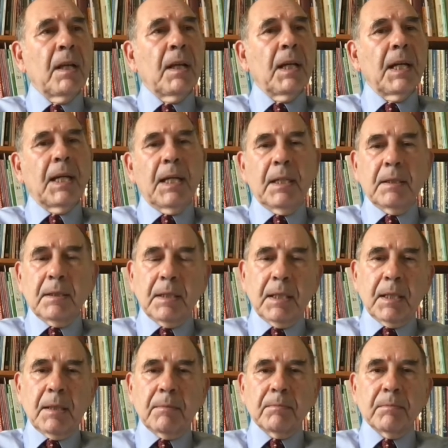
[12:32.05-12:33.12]
And
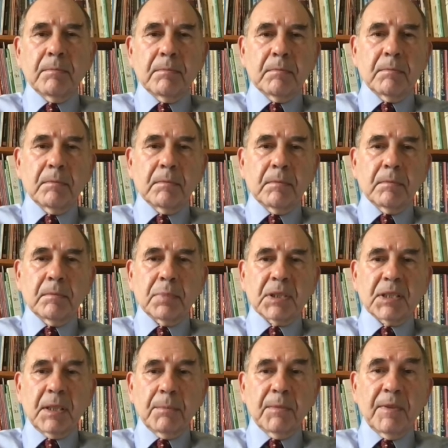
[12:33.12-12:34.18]
um,
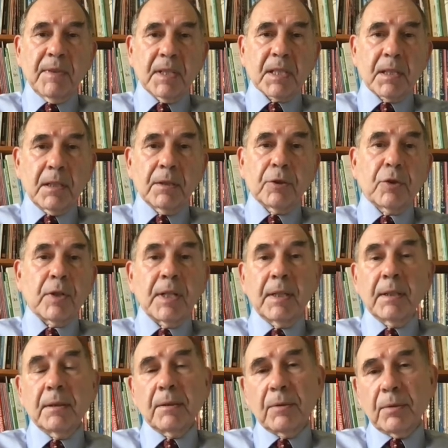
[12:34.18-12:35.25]
some of us are
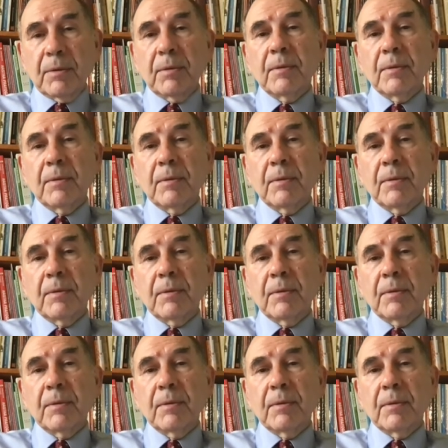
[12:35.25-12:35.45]
trying to